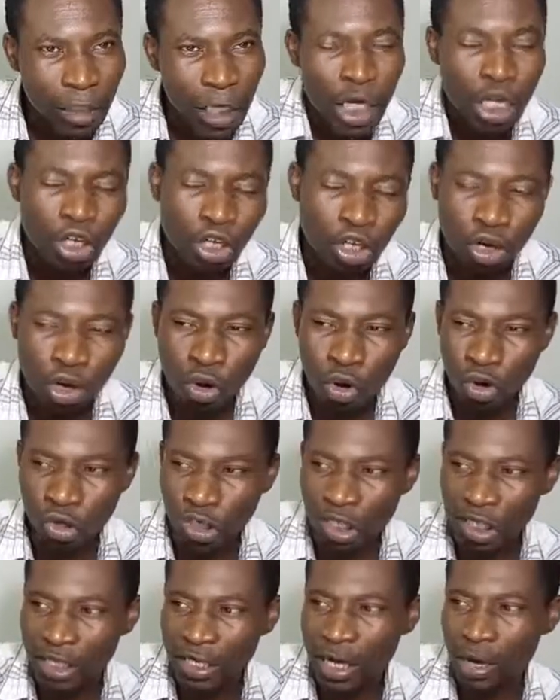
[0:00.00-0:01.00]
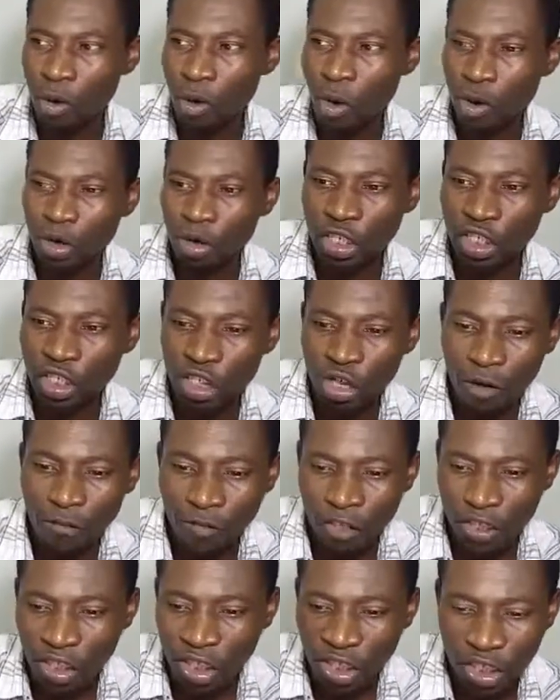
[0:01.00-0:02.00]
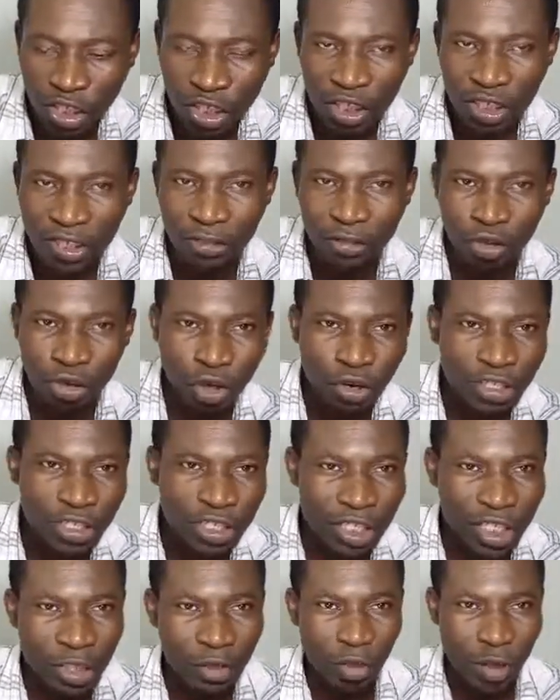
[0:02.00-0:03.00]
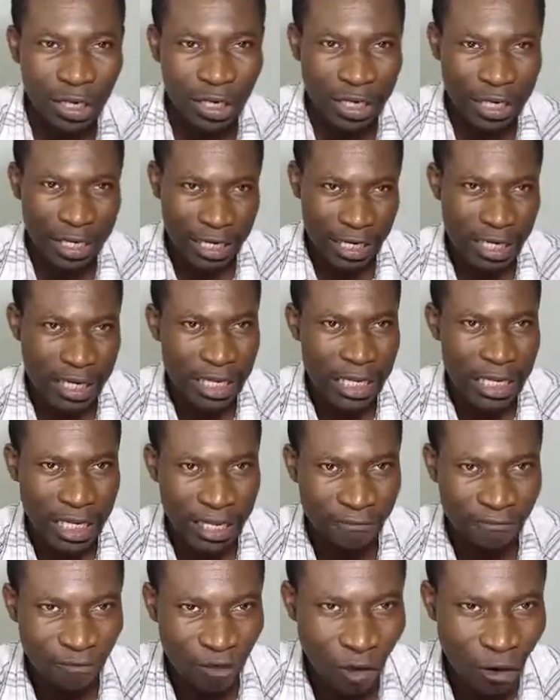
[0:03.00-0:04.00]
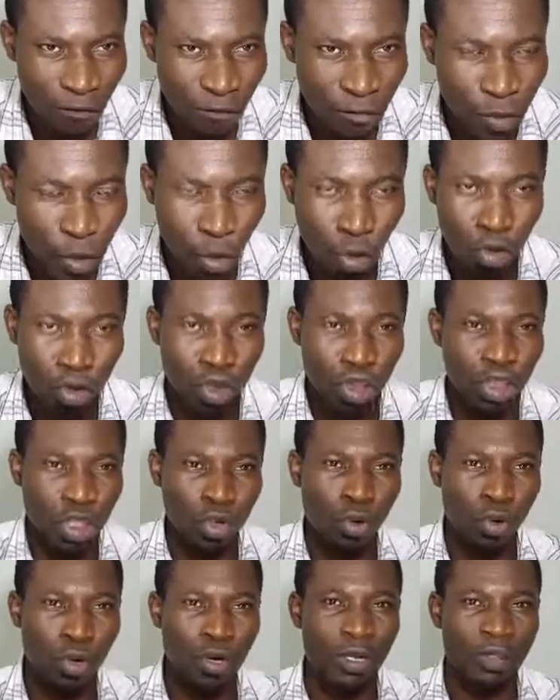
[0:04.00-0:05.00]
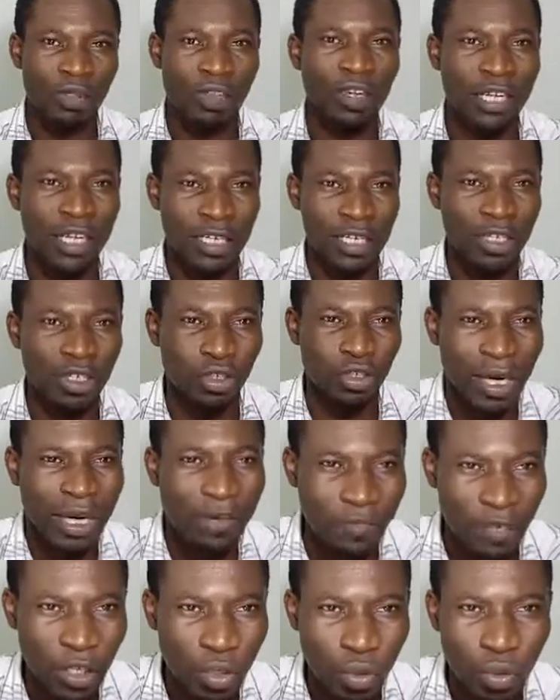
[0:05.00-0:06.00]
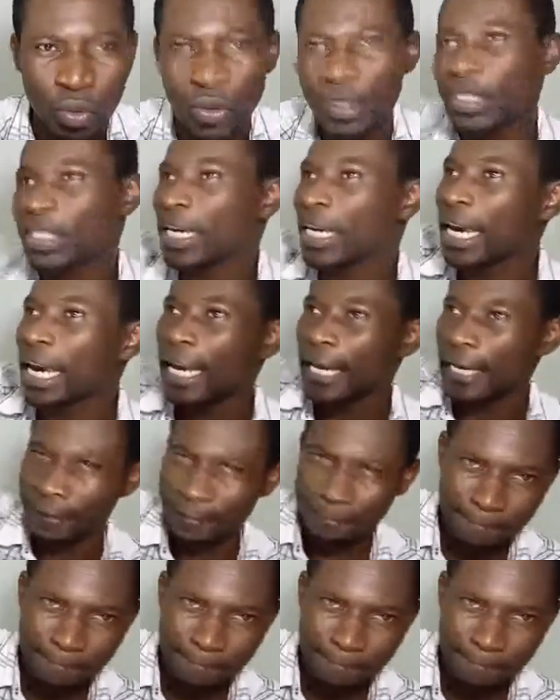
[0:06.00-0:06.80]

You don't consider quality of decisions and choices when greed is involved because the only thing that is driving you is the gain,